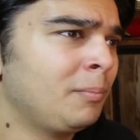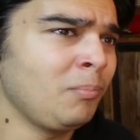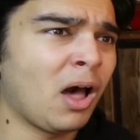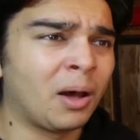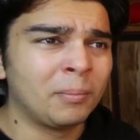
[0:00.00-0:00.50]

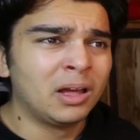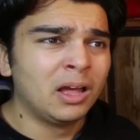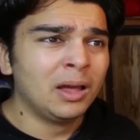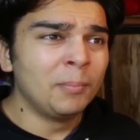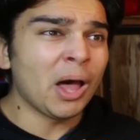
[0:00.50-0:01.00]
mom,
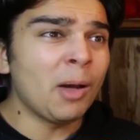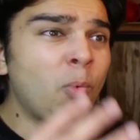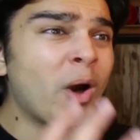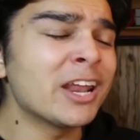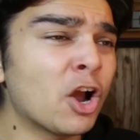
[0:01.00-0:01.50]
mom,
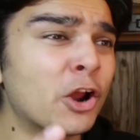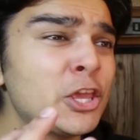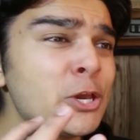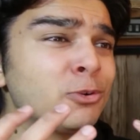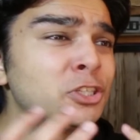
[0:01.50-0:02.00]
what are
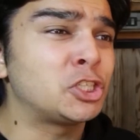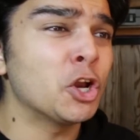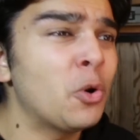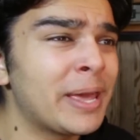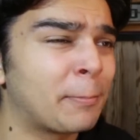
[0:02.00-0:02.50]
you
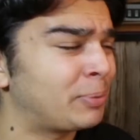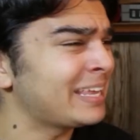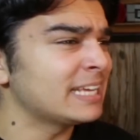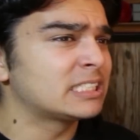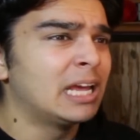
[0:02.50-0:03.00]
doing?
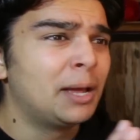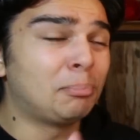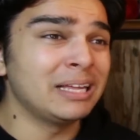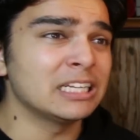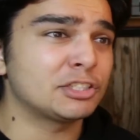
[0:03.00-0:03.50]
Please,
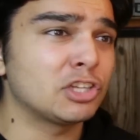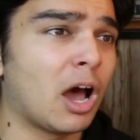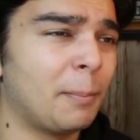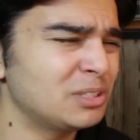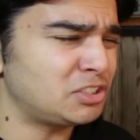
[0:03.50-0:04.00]
please
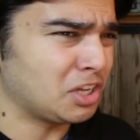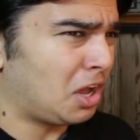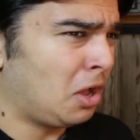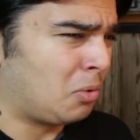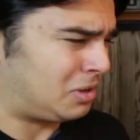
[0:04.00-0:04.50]
stop. St
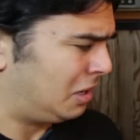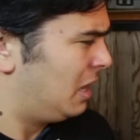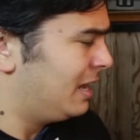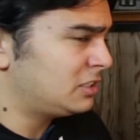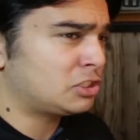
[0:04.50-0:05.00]
oh,
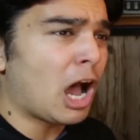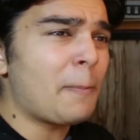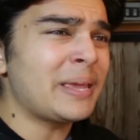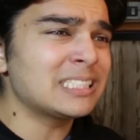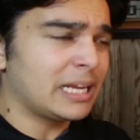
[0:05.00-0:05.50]

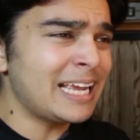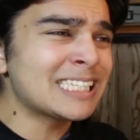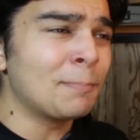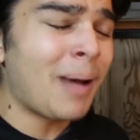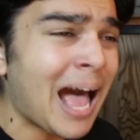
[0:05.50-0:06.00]
stop, he's,
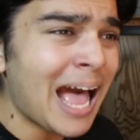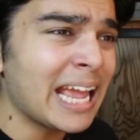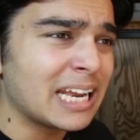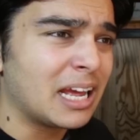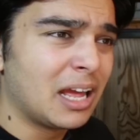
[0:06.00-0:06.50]
he's
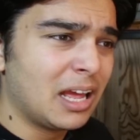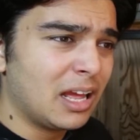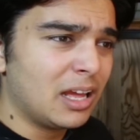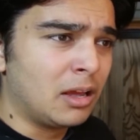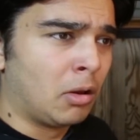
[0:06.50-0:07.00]
mine!
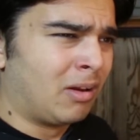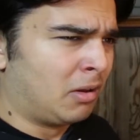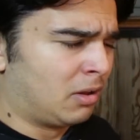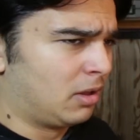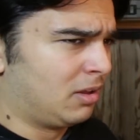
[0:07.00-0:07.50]

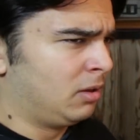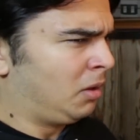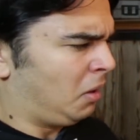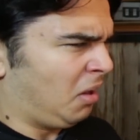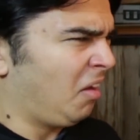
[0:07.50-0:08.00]
And
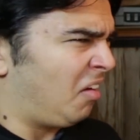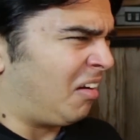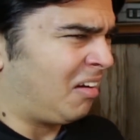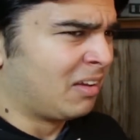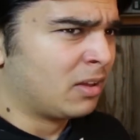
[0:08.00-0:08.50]
they
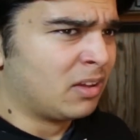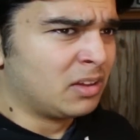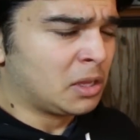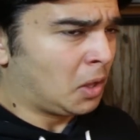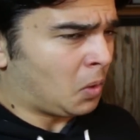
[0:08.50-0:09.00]
just Ugh.
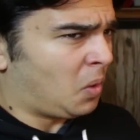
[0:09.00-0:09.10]
keep